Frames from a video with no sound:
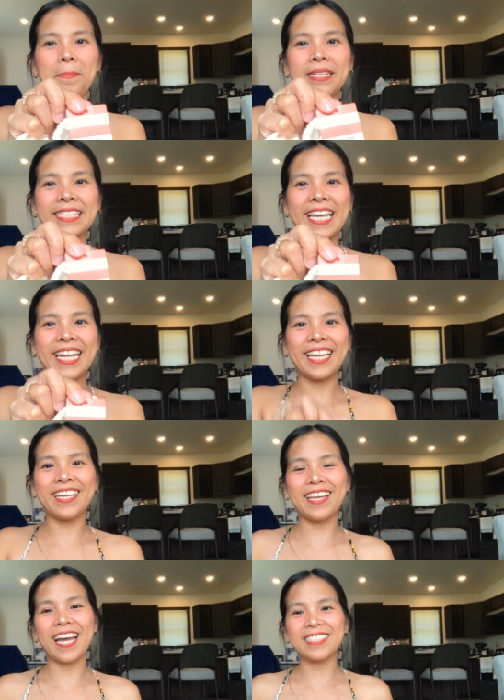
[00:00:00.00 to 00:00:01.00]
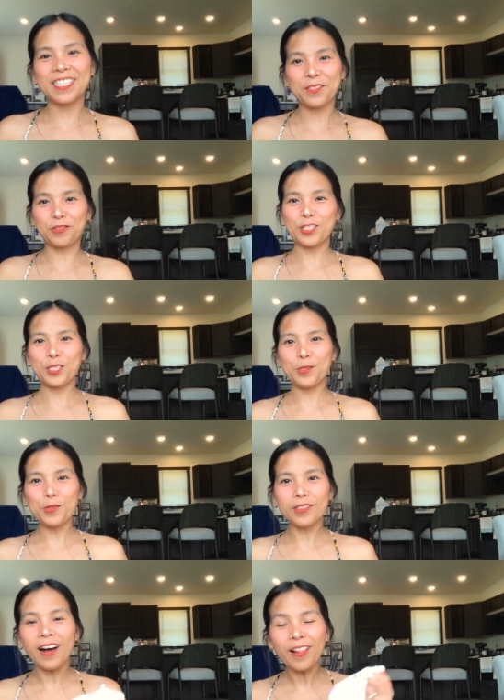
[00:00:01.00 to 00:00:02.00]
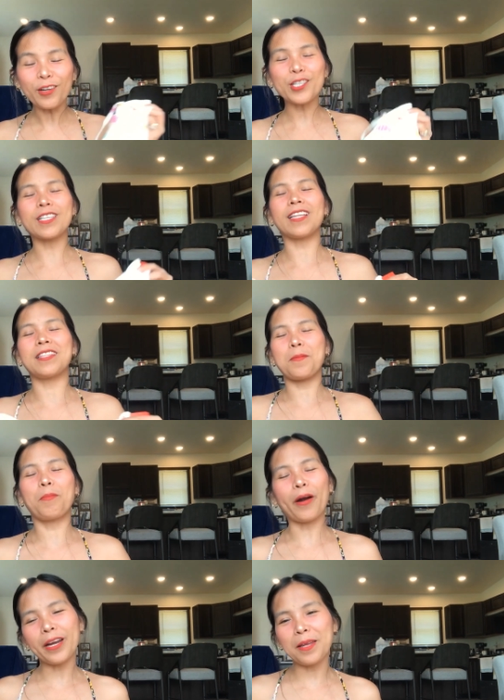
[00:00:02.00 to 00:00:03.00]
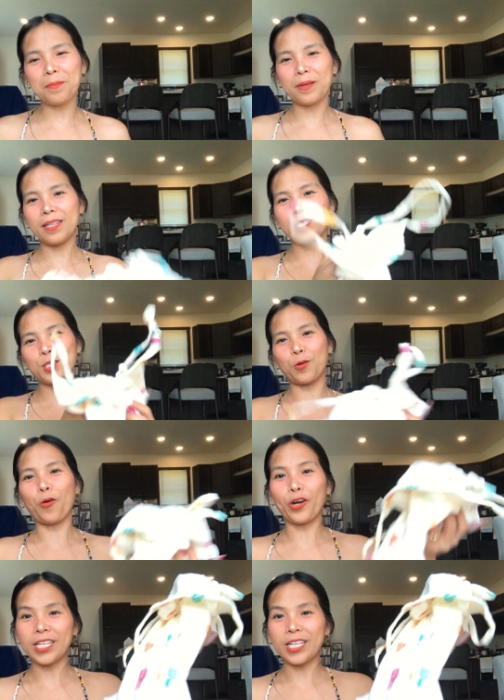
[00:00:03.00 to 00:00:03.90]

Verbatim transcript: But then I got this for two dollars at the Bargain Bin store